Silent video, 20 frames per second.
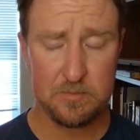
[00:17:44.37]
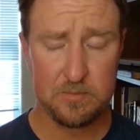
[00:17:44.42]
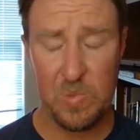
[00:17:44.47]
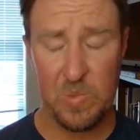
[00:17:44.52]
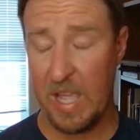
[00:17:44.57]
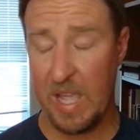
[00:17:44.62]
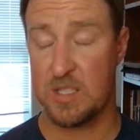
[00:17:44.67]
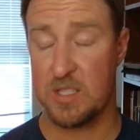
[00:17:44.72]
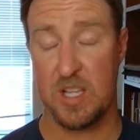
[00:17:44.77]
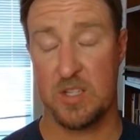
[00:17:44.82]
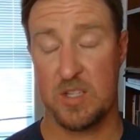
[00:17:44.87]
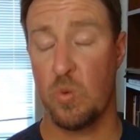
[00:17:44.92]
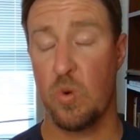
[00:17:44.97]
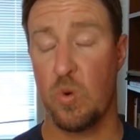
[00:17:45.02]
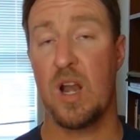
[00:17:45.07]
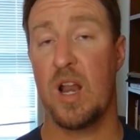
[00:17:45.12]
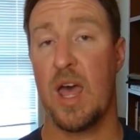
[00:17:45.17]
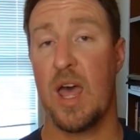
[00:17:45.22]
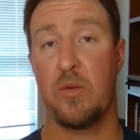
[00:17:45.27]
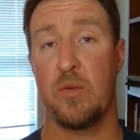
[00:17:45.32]
It's
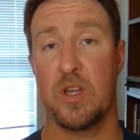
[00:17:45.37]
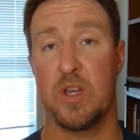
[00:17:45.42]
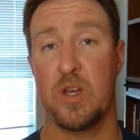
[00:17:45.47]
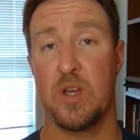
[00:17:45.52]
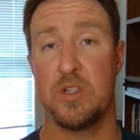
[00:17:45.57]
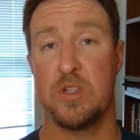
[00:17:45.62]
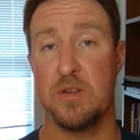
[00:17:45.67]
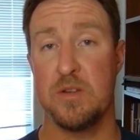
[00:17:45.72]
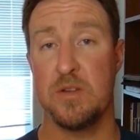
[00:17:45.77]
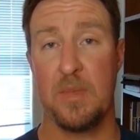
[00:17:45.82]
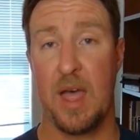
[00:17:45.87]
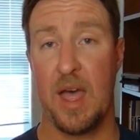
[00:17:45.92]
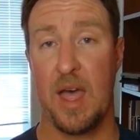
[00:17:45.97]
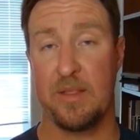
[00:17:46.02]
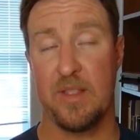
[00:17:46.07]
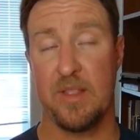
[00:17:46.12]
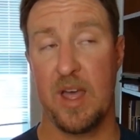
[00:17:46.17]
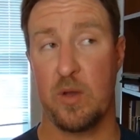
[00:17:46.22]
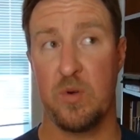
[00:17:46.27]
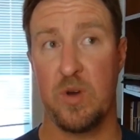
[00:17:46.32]
what I would go to. I
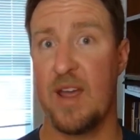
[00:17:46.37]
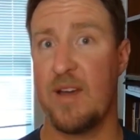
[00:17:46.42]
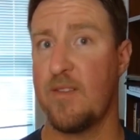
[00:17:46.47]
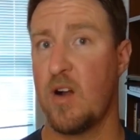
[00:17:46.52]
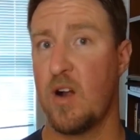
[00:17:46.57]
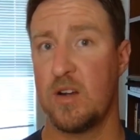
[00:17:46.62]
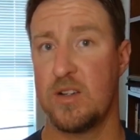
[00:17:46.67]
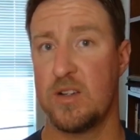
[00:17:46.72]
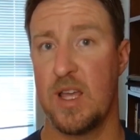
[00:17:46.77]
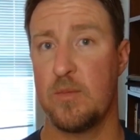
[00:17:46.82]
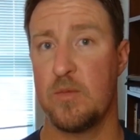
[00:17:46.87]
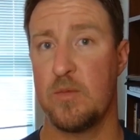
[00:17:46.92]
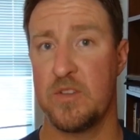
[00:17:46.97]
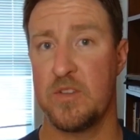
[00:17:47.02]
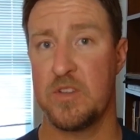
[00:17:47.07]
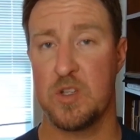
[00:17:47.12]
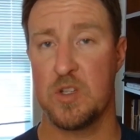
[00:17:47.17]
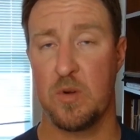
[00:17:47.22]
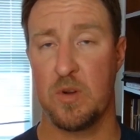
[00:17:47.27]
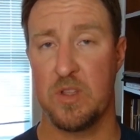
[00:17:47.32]
like would have a hard time moving
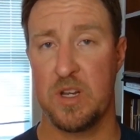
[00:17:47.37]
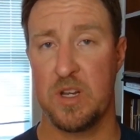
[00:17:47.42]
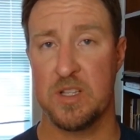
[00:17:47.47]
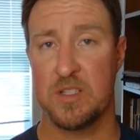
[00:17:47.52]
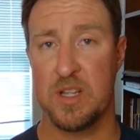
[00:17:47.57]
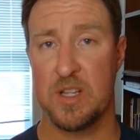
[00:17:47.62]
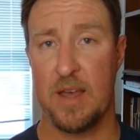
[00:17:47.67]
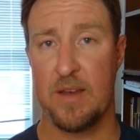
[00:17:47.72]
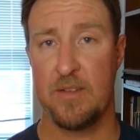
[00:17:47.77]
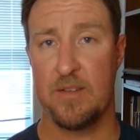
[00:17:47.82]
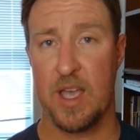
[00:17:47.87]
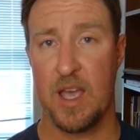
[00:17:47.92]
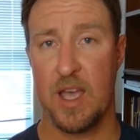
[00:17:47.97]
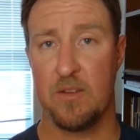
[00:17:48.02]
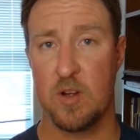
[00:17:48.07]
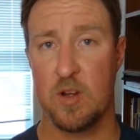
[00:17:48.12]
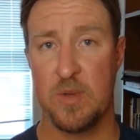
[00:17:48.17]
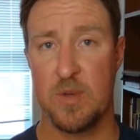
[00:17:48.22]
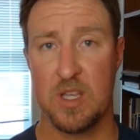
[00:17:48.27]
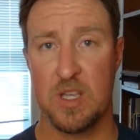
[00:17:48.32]
somewhere that doesn't have a
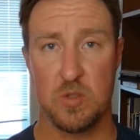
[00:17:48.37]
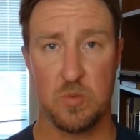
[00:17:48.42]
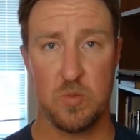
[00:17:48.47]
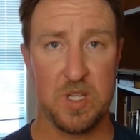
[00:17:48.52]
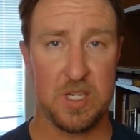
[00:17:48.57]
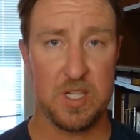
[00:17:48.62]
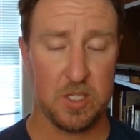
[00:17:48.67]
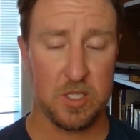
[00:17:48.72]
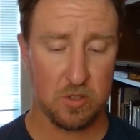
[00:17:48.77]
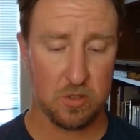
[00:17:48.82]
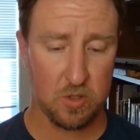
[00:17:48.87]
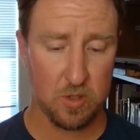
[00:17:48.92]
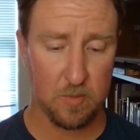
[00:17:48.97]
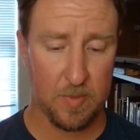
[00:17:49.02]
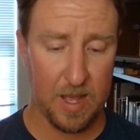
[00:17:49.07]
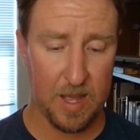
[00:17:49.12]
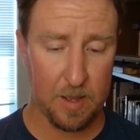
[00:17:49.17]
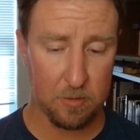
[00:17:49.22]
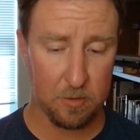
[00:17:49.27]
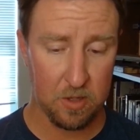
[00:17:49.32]
Calvary, because we teach through the
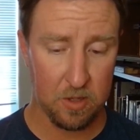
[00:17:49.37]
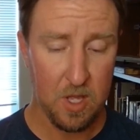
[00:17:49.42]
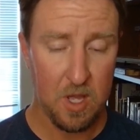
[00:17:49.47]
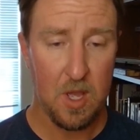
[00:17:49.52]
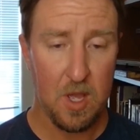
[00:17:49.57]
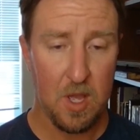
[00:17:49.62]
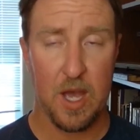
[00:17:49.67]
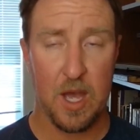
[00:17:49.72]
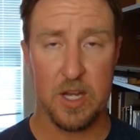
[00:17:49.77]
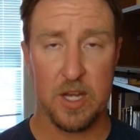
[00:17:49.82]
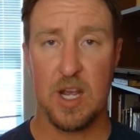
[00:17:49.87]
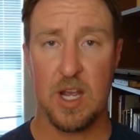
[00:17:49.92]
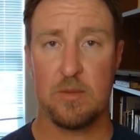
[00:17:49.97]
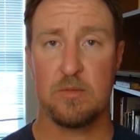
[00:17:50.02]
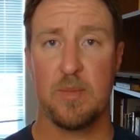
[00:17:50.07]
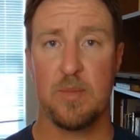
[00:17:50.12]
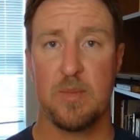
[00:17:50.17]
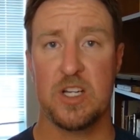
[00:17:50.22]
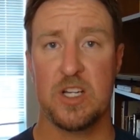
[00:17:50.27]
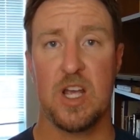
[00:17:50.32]
Bible, chapter
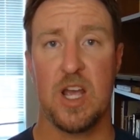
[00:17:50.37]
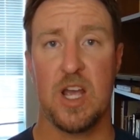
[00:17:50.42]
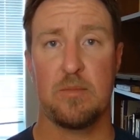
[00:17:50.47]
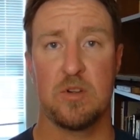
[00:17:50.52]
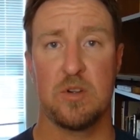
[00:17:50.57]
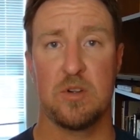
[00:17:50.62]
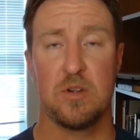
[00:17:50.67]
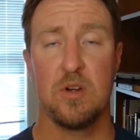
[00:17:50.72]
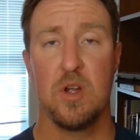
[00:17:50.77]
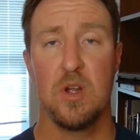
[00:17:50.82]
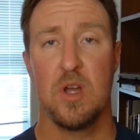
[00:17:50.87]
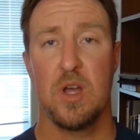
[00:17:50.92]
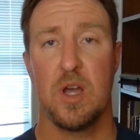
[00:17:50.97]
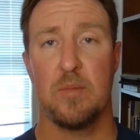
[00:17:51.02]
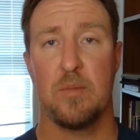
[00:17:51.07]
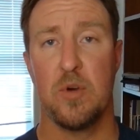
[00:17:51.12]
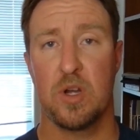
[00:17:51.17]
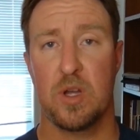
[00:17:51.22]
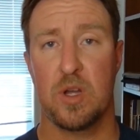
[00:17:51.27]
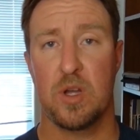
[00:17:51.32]
by chapter,
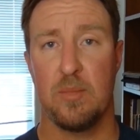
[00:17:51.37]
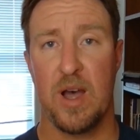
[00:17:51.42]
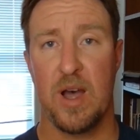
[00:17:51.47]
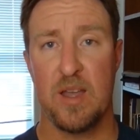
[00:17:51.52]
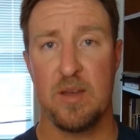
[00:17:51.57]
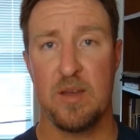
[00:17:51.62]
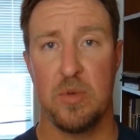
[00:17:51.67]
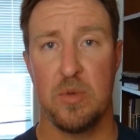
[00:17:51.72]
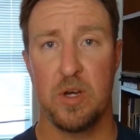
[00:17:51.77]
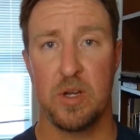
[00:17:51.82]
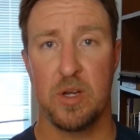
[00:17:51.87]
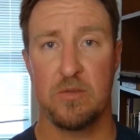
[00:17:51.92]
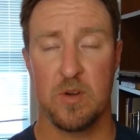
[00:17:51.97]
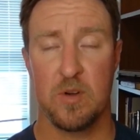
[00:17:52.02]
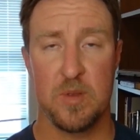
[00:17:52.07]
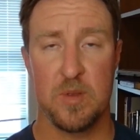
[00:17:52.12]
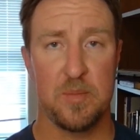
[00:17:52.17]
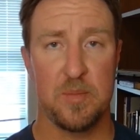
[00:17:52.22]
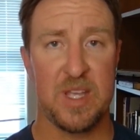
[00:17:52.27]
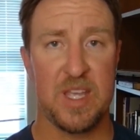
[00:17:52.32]
book by book,
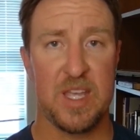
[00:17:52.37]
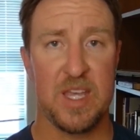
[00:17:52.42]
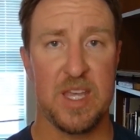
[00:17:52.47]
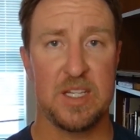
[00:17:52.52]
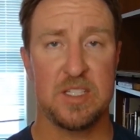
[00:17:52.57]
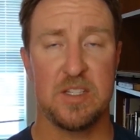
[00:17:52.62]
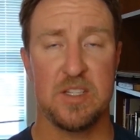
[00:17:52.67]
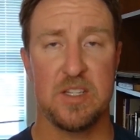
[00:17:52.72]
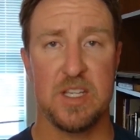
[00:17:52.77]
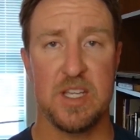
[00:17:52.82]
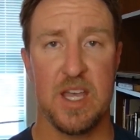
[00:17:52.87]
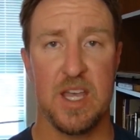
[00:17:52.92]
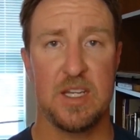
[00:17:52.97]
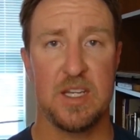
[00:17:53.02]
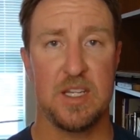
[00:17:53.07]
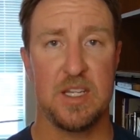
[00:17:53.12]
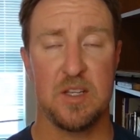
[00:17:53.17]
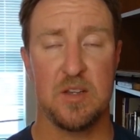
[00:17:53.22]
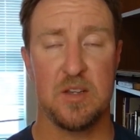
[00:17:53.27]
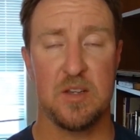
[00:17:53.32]
from the beginning to the end,
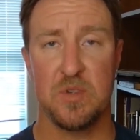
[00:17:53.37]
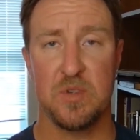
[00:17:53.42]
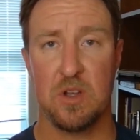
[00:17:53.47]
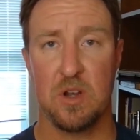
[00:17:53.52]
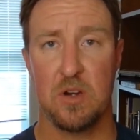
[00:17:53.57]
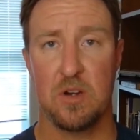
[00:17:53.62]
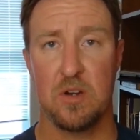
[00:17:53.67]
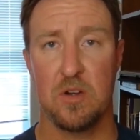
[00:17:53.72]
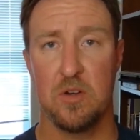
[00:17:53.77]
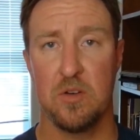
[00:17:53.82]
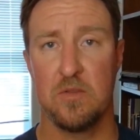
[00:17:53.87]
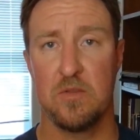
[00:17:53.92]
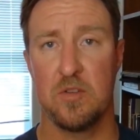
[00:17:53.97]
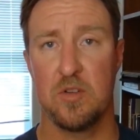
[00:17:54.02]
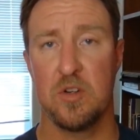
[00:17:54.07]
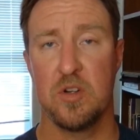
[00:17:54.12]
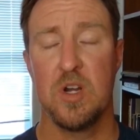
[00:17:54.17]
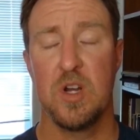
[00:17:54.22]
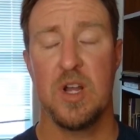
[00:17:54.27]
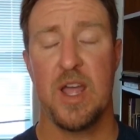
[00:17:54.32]
and then we start
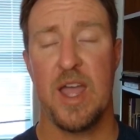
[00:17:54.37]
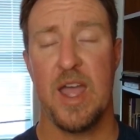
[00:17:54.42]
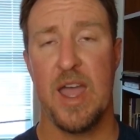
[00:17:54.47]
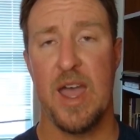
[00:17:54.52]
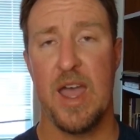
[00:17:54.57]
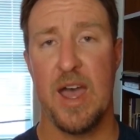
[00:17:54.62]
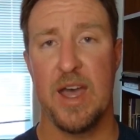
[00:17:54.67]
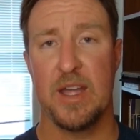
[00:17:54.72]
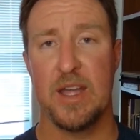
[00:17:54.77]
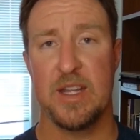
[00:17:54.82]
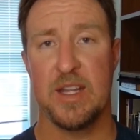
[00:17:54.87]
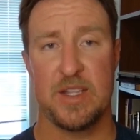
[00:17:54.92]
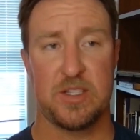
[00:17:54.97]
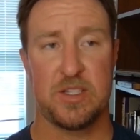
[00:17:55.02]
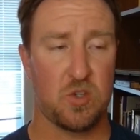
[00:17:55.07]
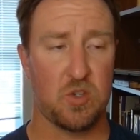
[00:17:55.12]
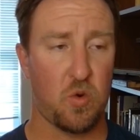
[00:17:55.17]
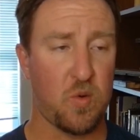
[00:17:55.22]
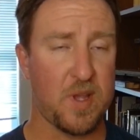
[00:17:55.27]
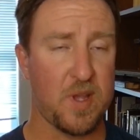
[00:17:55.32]
over, and it's
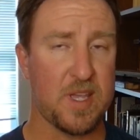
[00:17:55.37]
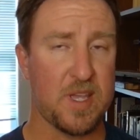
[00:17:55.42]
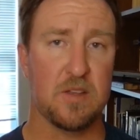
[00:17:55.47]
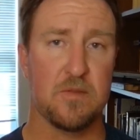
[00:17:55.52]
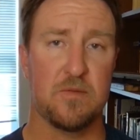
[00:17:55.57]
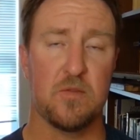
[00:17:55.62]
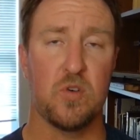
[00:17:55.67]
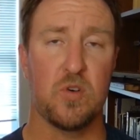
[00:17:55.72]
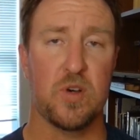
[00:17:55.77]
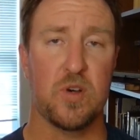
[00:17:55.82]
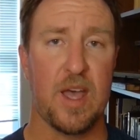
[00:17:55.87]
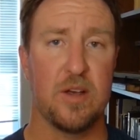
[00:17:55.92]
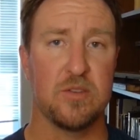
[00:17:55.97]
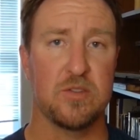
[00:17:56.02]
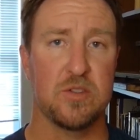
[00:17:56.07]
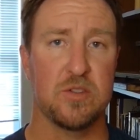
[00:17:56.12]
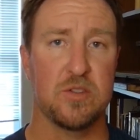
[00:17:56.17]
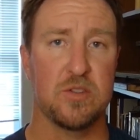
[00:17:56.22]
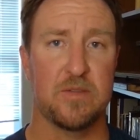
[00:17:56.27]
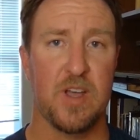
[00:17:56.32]
so we get the full
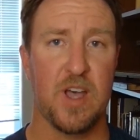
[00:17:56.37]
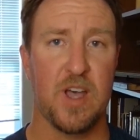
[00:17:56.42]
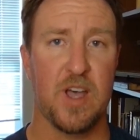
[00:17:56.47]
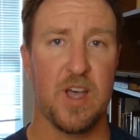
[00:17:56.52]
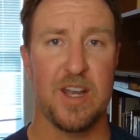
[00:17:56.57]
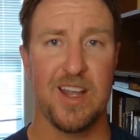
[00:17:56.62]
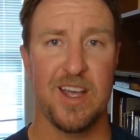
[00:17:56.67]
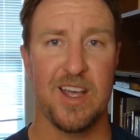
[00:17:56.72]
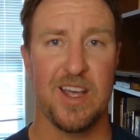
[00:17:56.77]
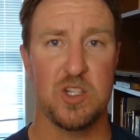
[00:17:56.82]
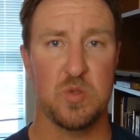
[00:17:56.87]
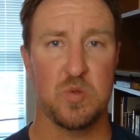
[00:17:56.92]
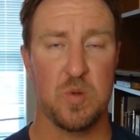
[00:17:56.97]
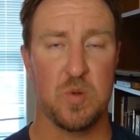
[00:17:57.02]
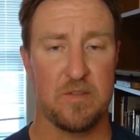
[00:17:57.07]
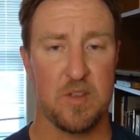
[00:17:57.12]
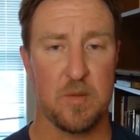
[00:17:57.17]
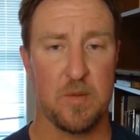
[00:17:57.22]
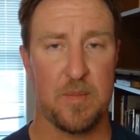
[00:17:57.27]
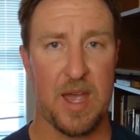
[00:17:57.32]
counsel of God and not just
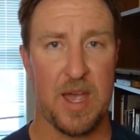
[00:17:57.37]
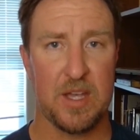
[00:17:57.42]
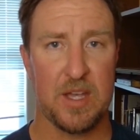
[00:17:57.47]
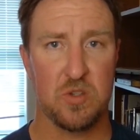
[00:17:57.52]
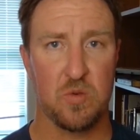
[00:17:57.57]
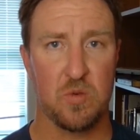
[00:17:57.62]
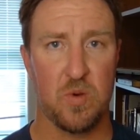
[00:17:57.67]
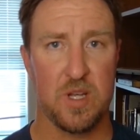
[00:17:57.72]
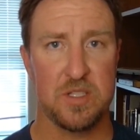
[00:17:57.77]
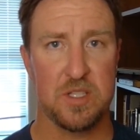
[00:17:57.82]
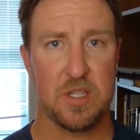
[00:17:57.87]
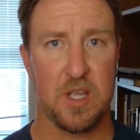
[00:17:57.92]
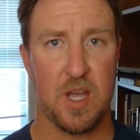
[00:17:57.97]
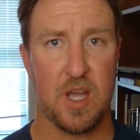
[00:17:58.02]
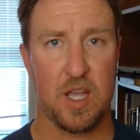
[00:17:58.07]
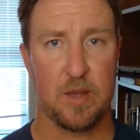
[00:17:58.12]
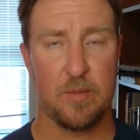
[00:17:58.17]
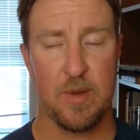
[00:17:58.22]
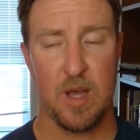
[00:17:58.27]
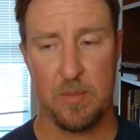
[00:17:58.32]
whatever the pastor wants to
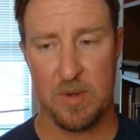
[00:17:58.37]
talk about.